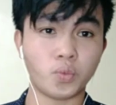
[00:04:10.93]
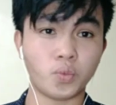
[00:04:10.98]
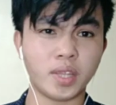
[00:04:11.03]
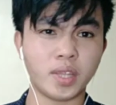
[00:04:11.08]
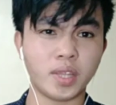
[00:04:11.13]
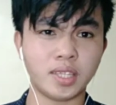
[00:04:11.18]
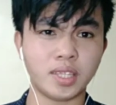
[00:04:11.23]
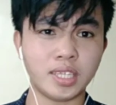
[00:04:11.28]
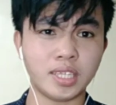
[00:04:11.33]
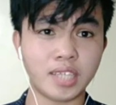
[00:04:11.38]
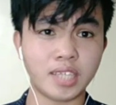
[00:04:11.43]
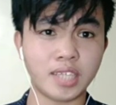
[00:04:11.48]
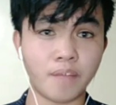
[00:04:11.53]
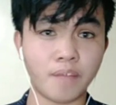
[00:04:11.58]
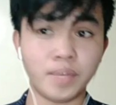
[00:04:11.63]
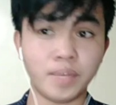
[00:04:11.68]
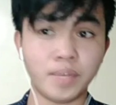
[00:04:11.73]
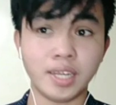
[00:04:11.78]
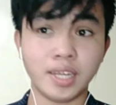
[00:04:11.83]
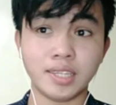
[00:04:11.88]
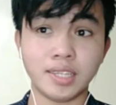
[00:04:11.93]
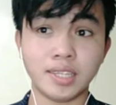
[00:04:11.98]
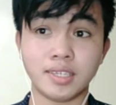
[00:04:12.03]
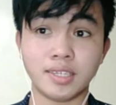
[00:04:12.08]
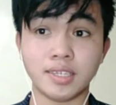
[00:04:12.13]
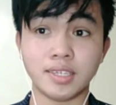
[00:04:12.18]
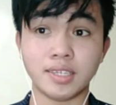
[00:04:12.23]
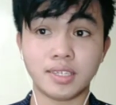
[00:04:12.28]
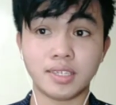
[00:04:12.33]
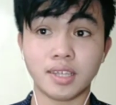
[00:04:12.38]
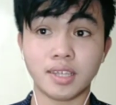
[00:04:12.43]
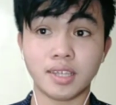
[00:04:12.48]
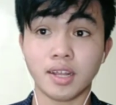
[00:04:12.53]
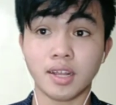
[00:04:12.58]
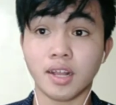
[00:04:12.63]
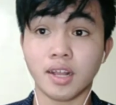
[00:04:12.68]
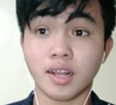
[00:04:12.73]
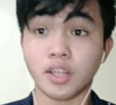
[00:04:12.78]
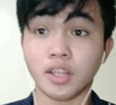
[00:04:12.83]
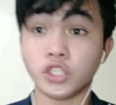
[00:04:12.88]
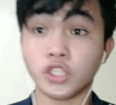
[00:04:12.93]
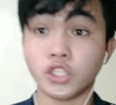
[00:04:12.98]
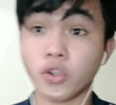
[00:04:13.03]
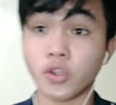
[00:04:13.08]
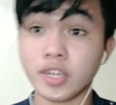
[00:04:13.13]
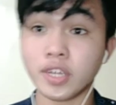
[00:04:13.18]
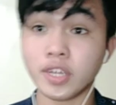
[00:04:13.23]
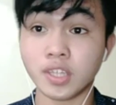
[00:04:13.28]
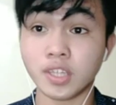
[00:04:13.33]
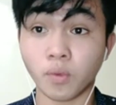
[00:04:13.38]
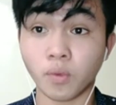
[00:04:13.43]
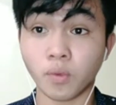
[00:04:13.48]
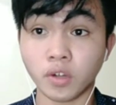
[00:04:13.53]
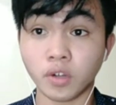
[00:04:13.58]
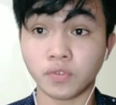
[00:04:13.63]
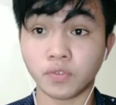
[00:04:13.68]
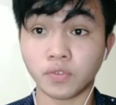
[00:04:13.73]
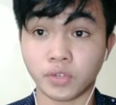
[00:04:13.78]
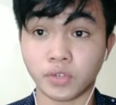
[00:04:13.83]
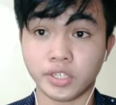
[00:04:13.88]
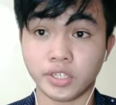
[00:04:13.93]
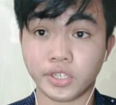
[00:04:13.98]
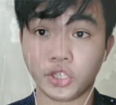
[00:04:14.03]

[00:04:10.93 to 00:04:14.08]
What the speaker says: with disabilities joined the workforce